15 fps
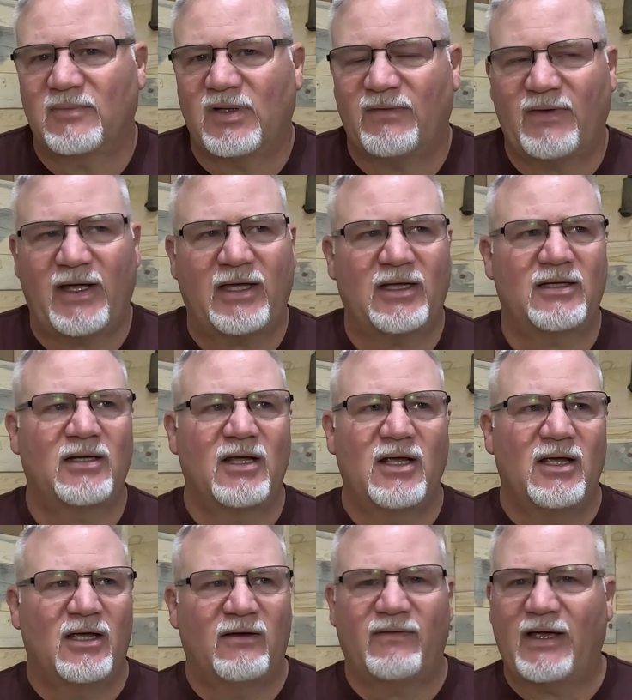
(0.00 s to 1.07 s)
If I could,
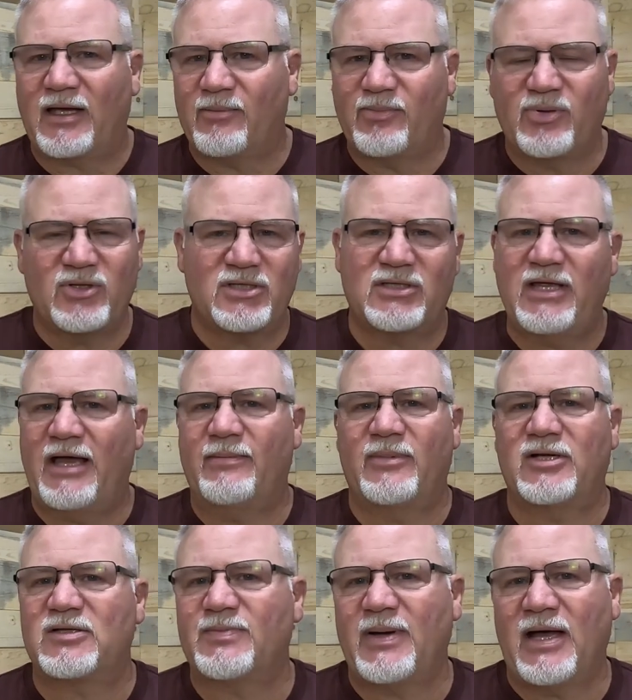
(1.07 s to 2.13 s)
if I could push that
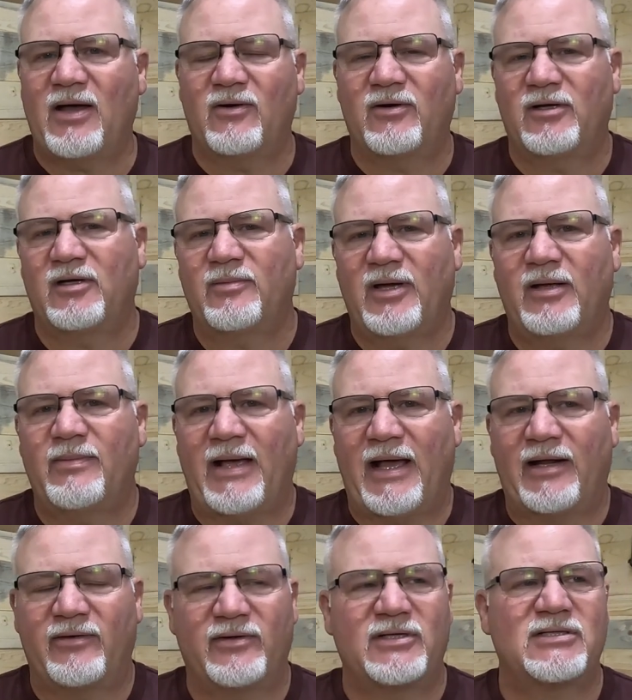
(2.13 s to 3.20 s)
much power into my
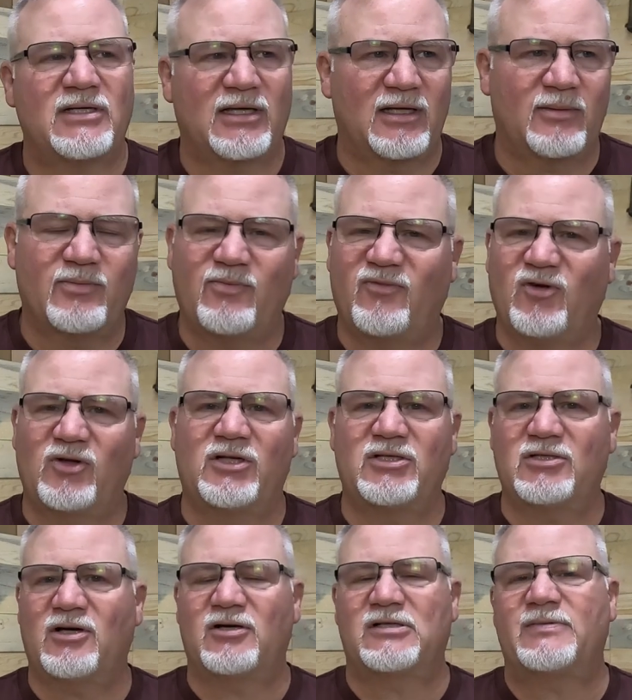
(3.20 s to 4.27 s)
batteries and get them fully
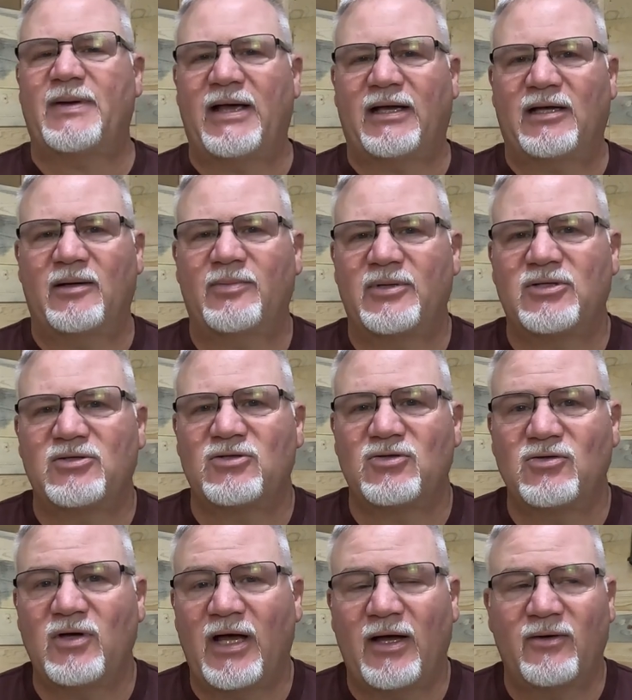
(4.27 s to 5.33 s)
charged back up in
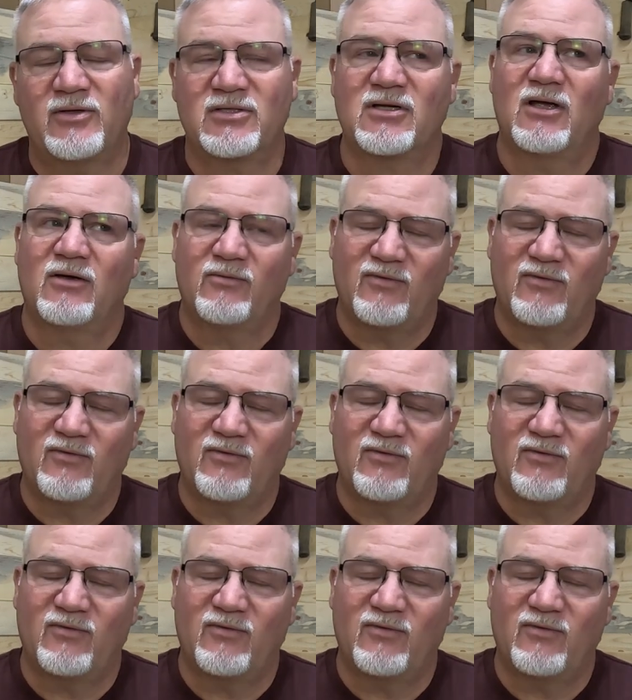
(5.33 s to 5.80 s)
two hours,